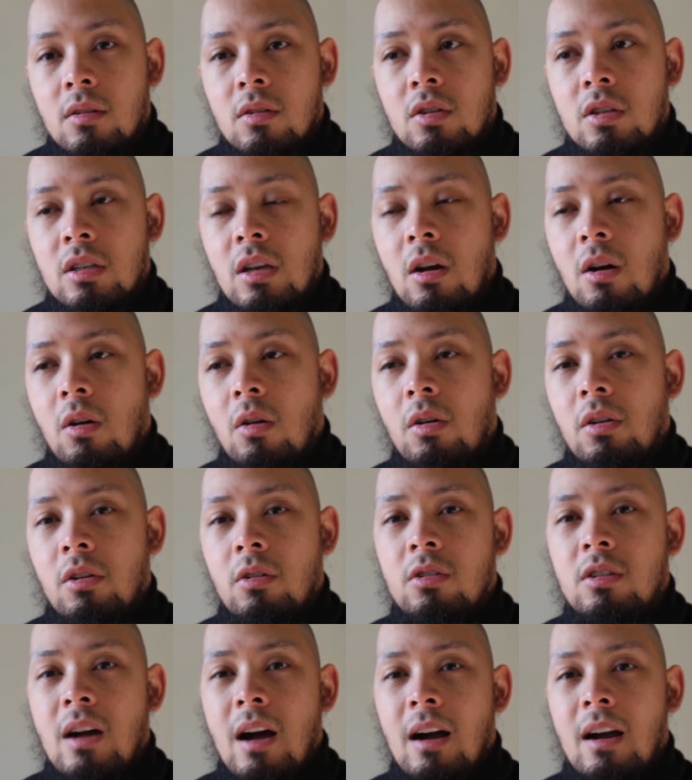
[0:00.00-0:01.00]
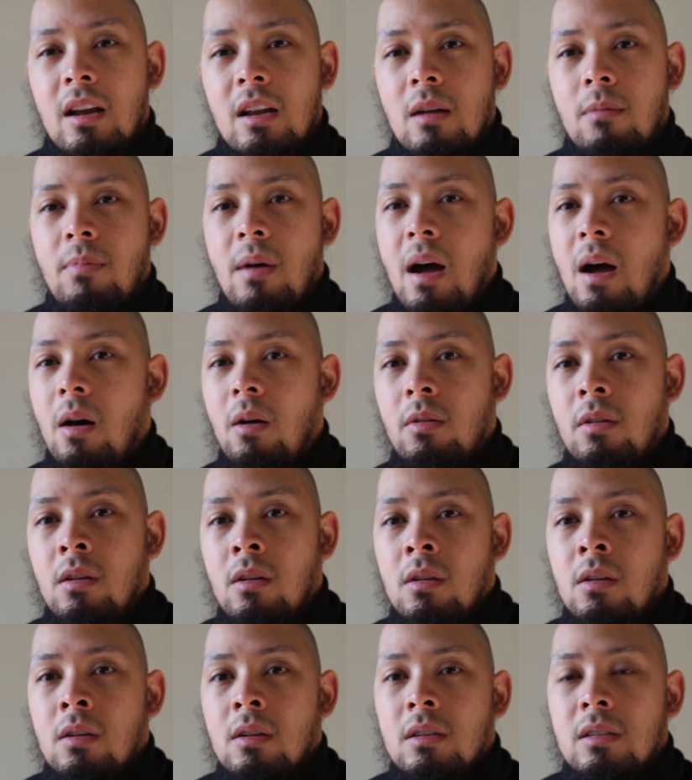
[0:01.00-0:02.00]
So you're talking about
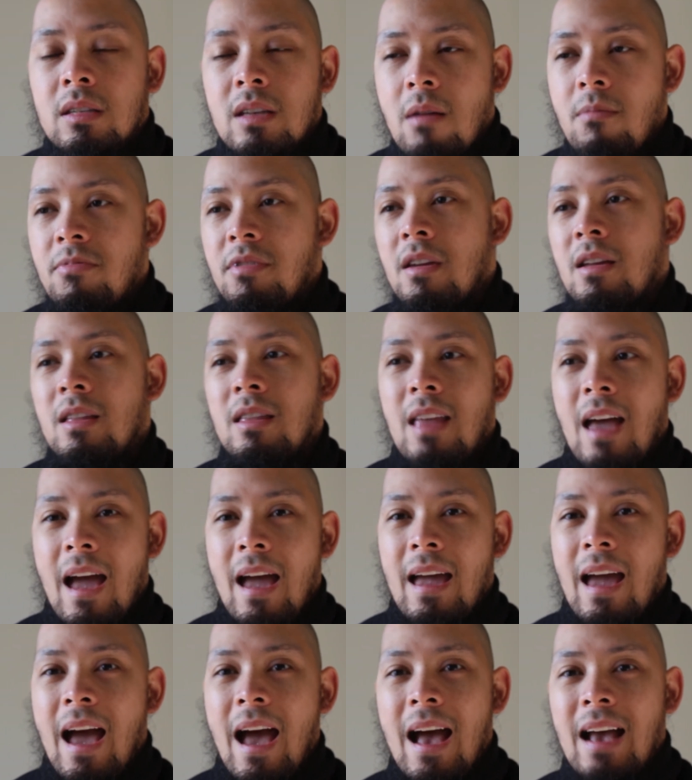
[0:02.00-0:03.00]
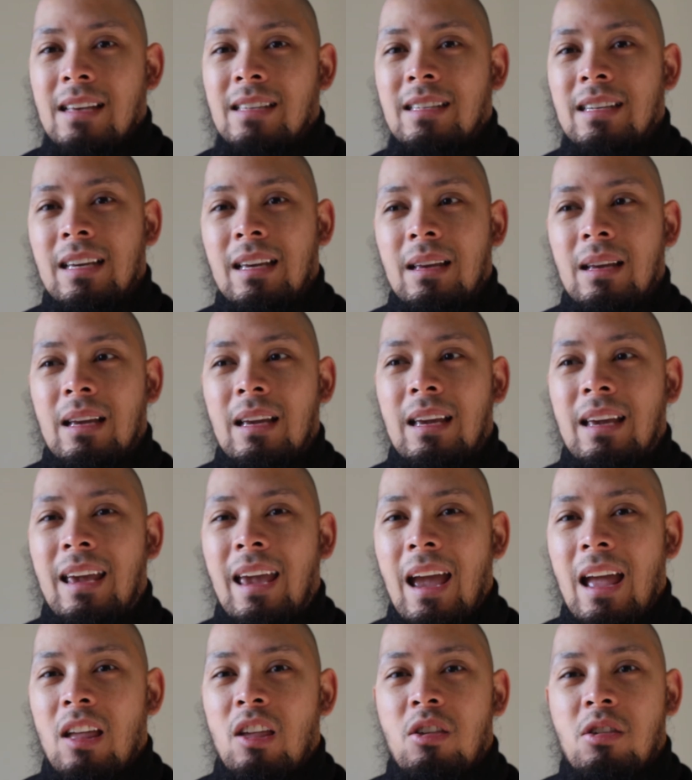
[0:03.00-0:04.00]
something that has to
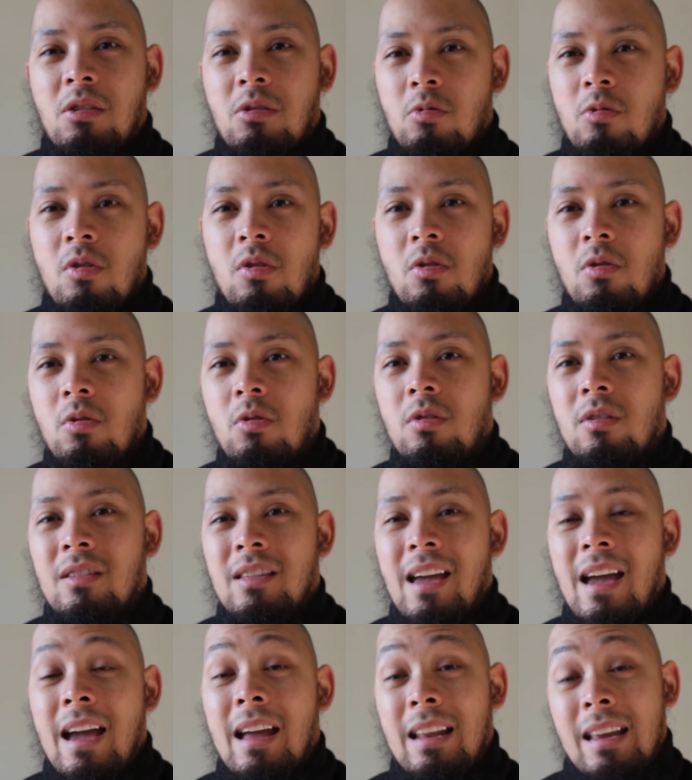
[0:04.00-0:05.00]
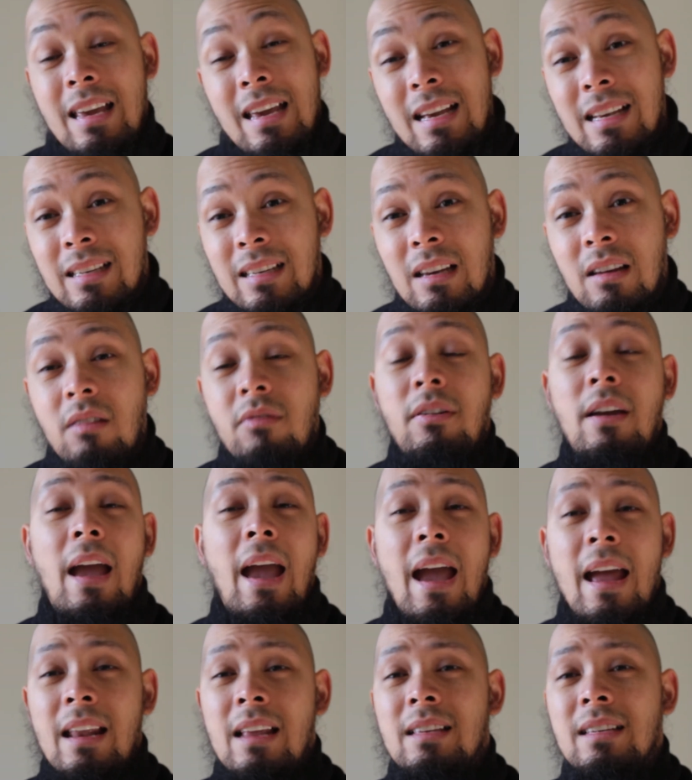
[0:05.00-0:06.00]
get through the adhesive,
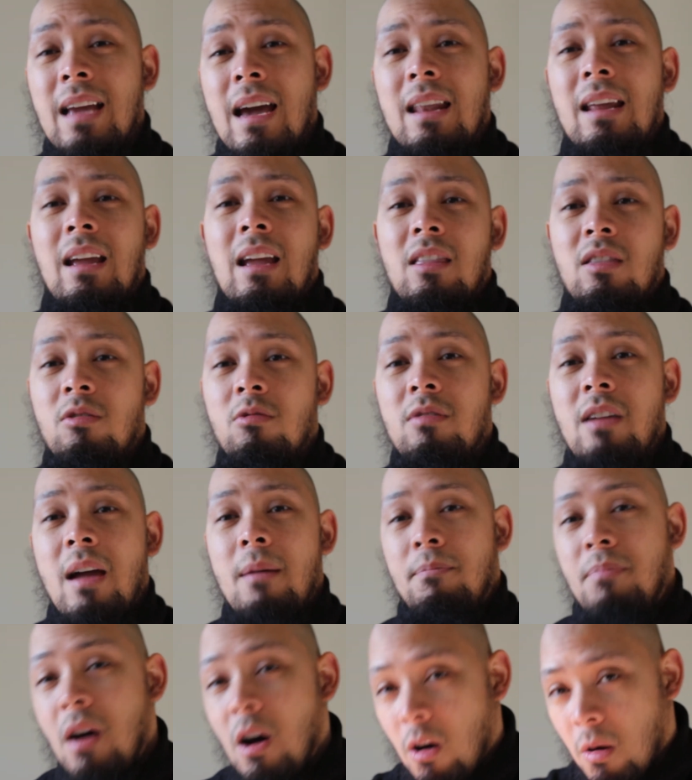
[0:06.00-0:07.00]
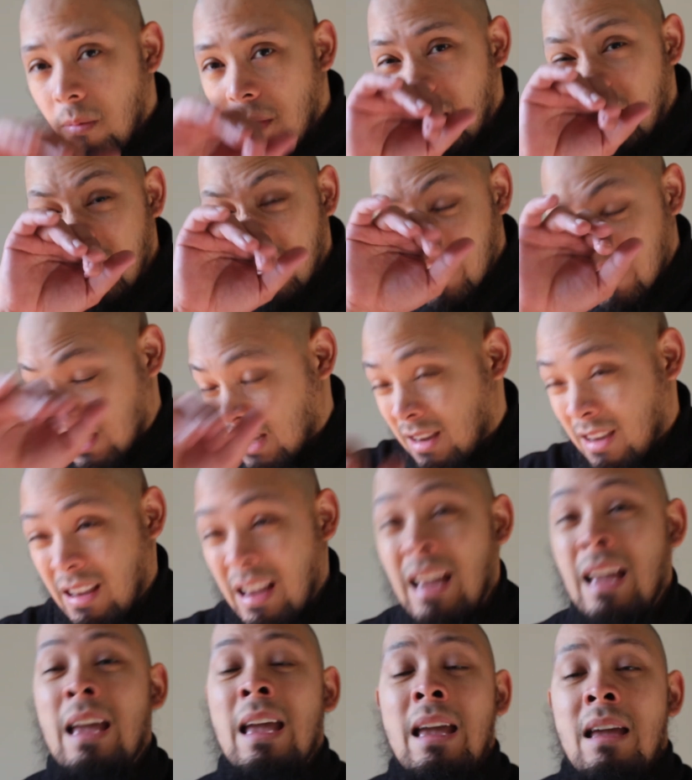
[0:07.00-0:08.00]
and it's got to get through that pulp, and it's
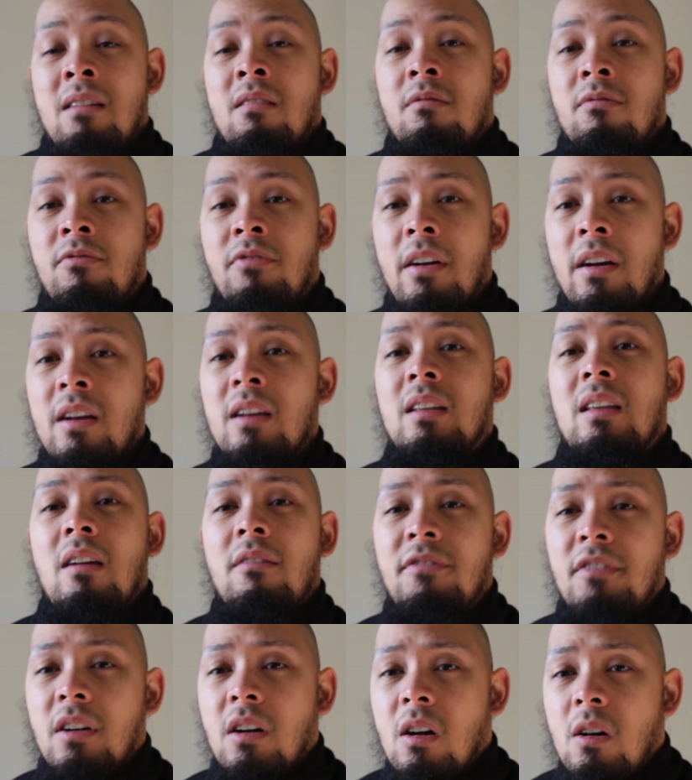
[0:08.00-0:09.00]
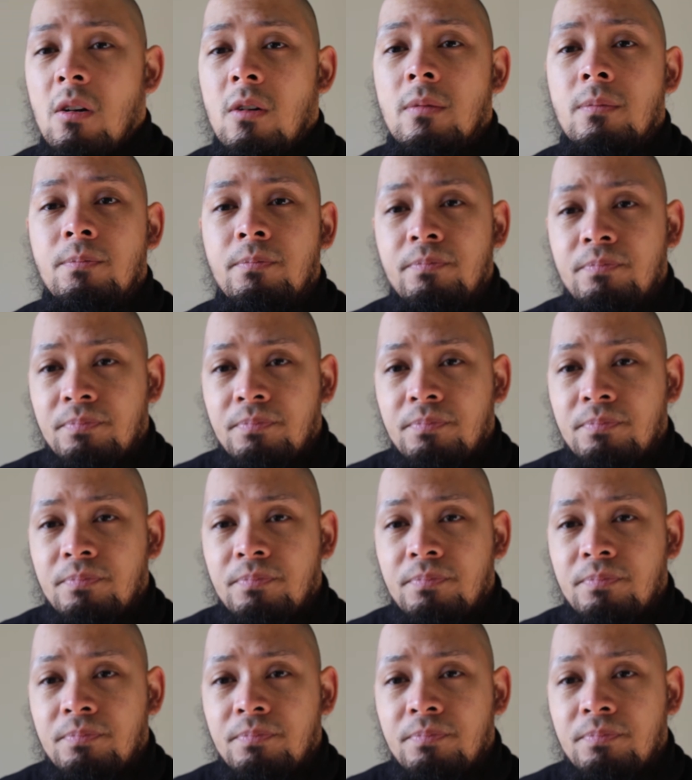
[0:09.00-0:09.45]
very difficult.